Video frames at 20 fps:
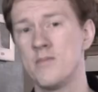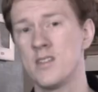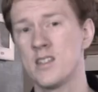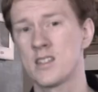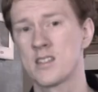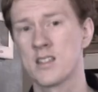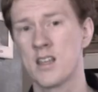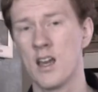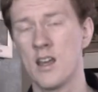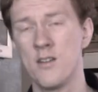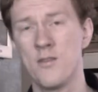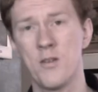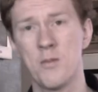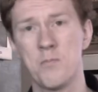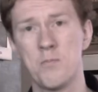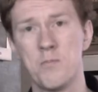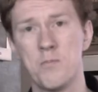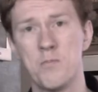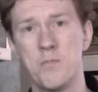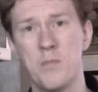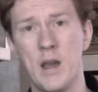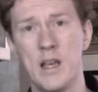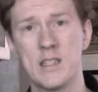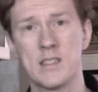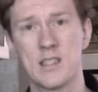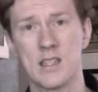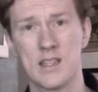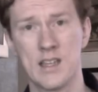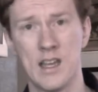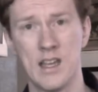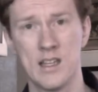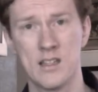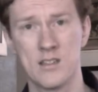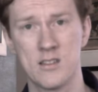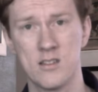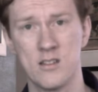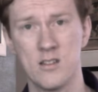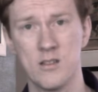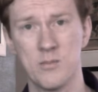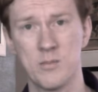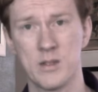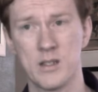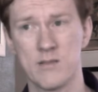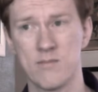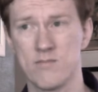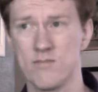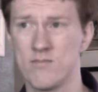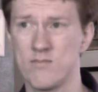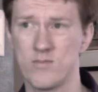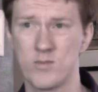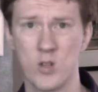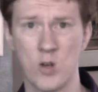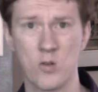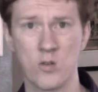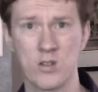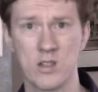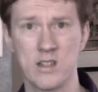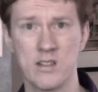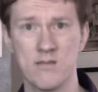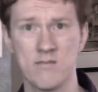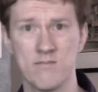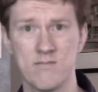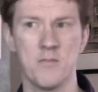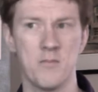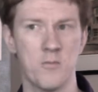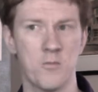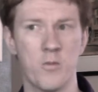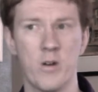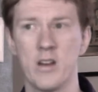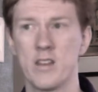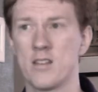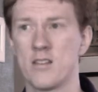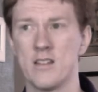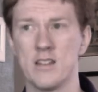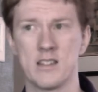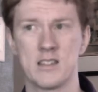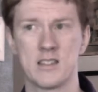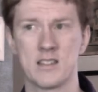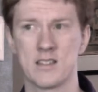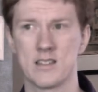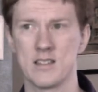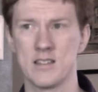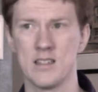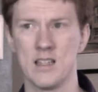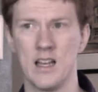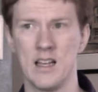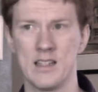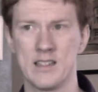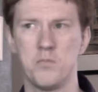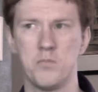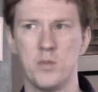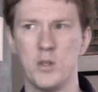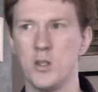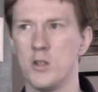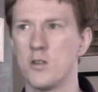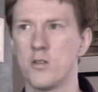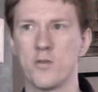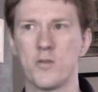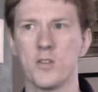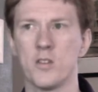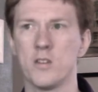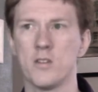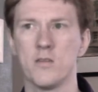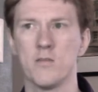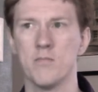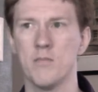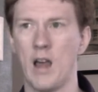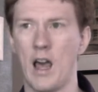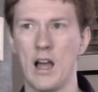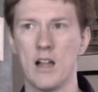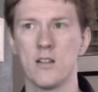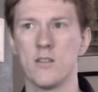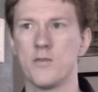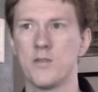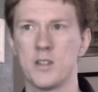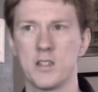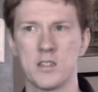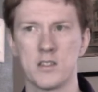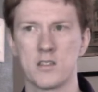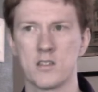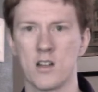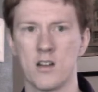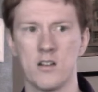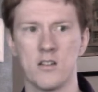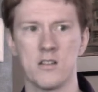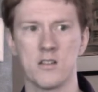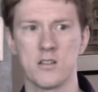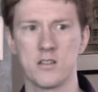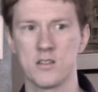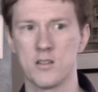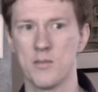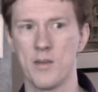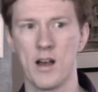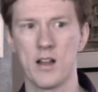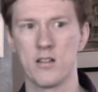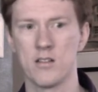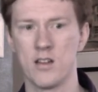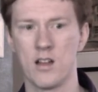This is kind of a basic answer, but Tolkien. Whether it's like beautiful elven songs about